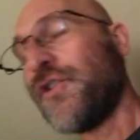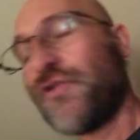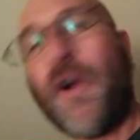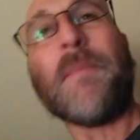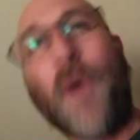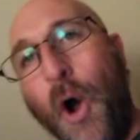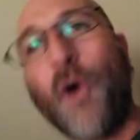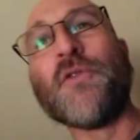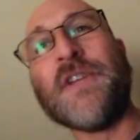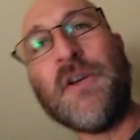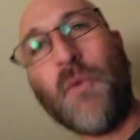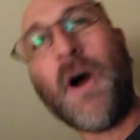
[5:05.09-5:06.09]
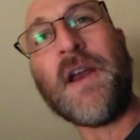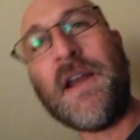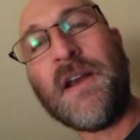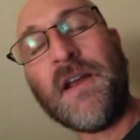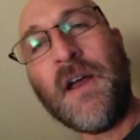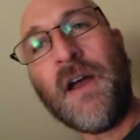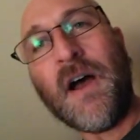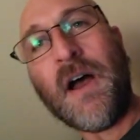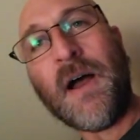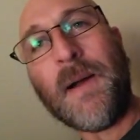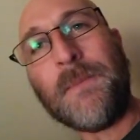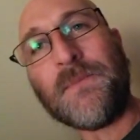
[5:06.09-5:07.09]
Trump only wanted
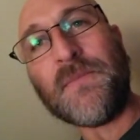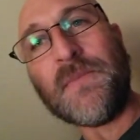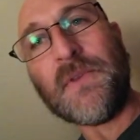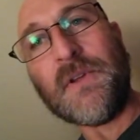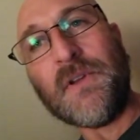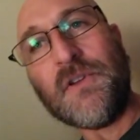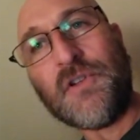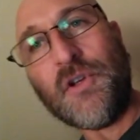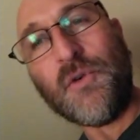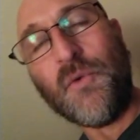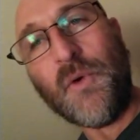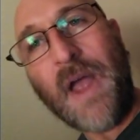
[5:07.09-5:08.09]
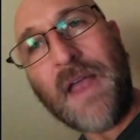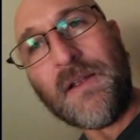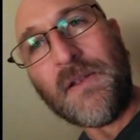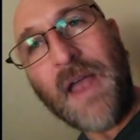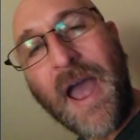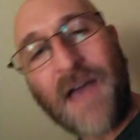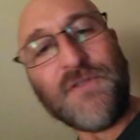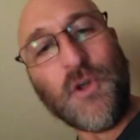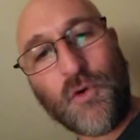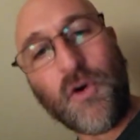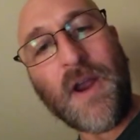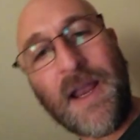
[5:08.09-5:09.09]
to have
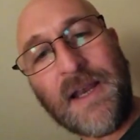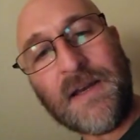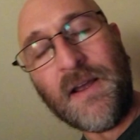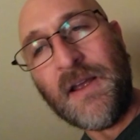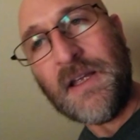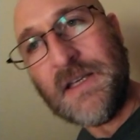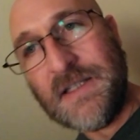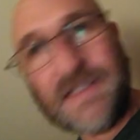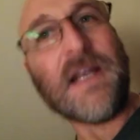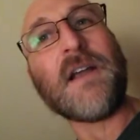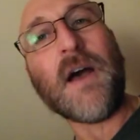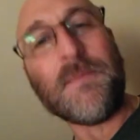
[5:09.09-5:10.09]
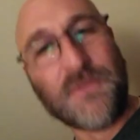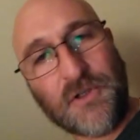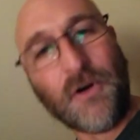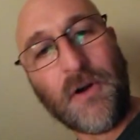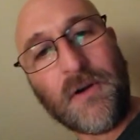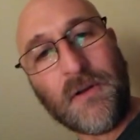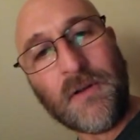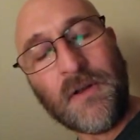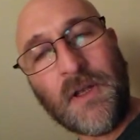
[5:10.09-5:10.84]
Ukraine dig up dirt